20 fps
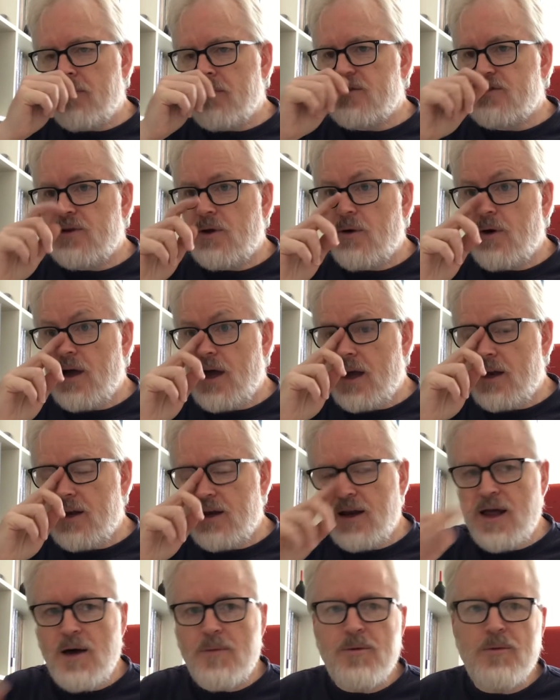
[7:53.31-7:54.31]
So I had
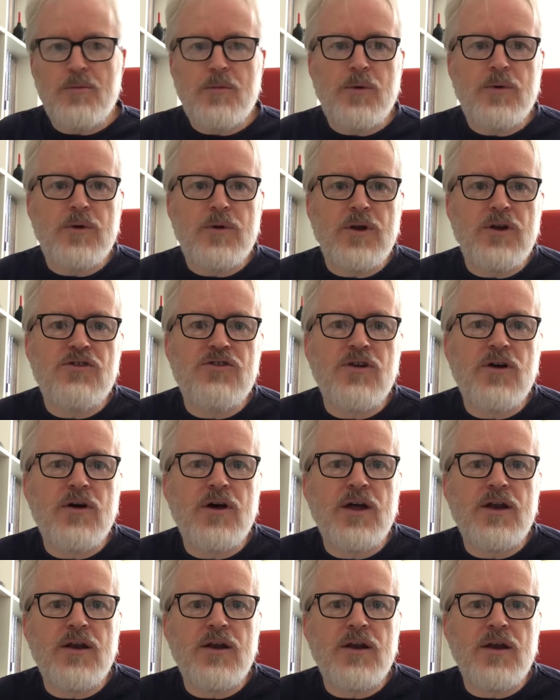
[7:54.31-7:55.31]
an album on each
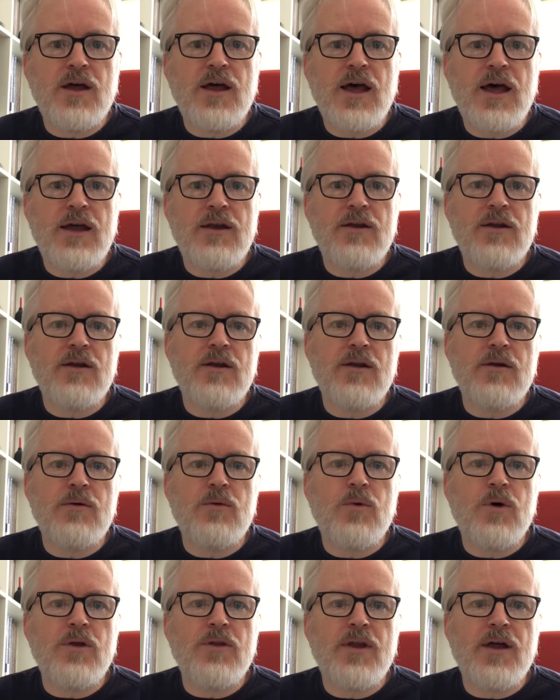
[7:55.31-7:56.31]
side, and I had
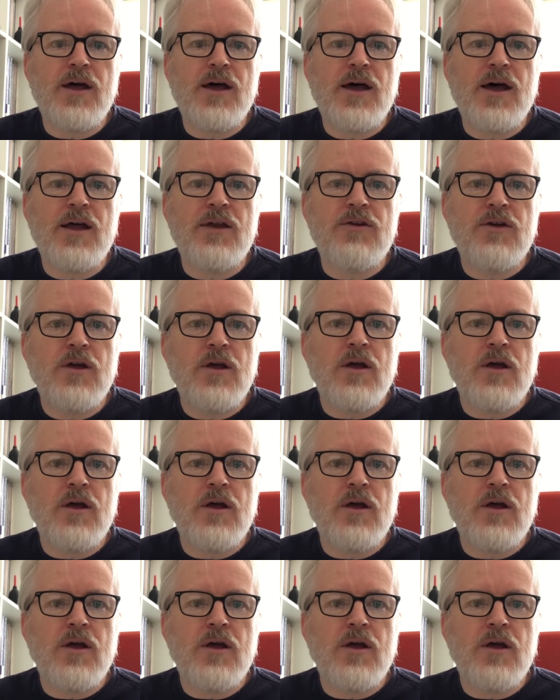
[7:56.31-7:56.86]
one that had